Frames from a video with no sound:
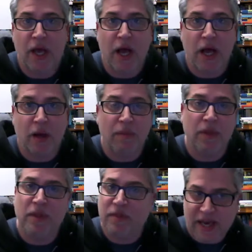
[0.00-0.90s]
Um,
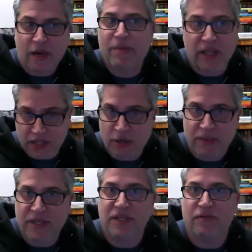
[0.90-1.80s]
that'll be a little
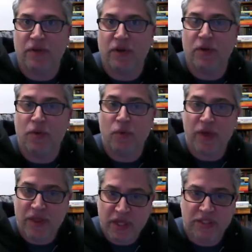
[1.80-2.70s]
bit different
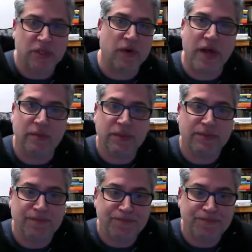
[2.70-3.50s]
with histograms.